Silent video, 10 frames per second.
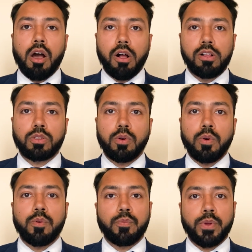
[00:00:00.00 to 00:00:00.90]

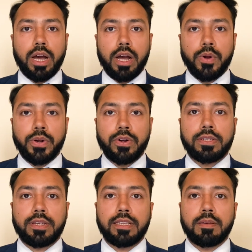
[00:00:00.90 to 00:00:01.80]
Also, we are going to
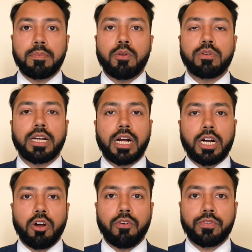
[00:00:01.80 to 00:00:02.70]
discuss about the
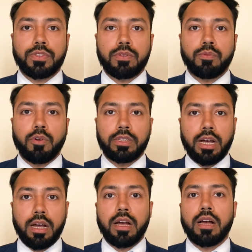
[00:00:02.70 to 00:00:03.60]
cutoffs for
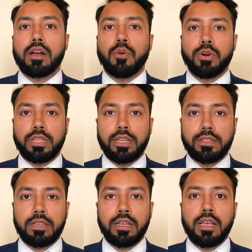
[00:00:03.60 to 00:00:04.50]
the
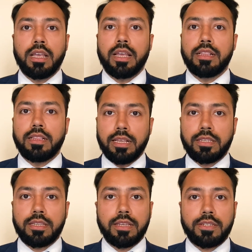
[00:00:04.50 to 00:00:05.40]
courses in
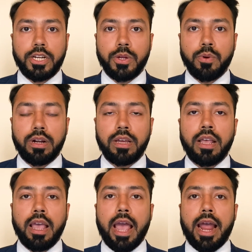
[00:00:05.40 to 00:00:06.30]
this institute
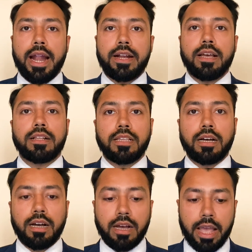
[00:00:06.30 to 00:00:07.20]
and
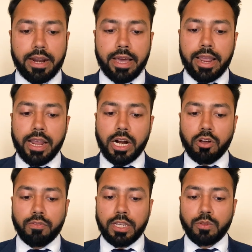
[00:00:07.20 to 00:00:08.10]
the NRI
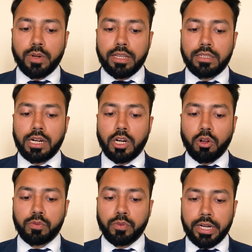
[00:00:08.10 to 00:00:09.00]
cutoffs as well as the
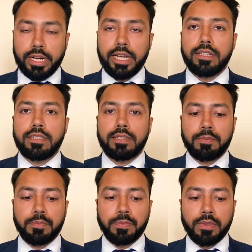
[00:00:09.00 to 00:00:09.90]
cutoffs for Indians.